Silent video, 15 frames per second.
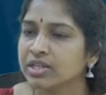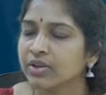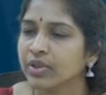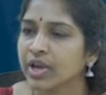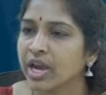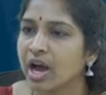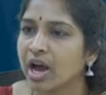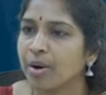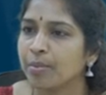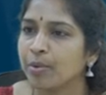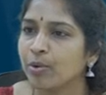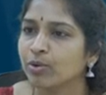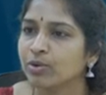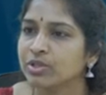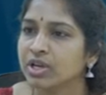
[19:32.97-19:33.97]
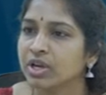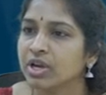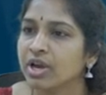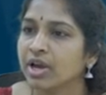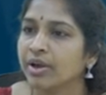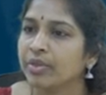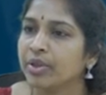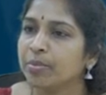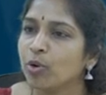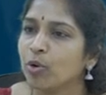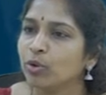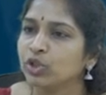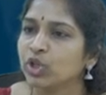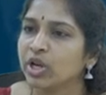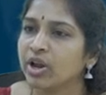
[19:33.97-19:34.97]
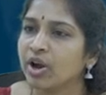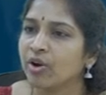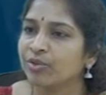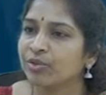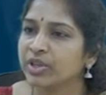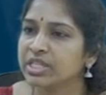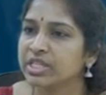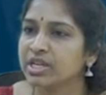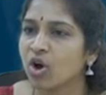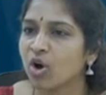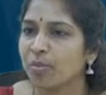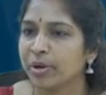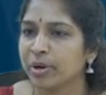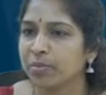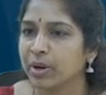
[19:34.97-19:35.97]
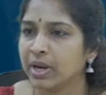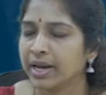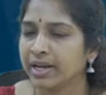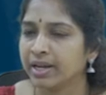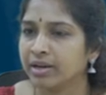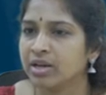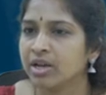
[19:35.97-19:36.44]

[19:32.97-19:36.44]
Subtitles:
They oppose the motion of this copper plate.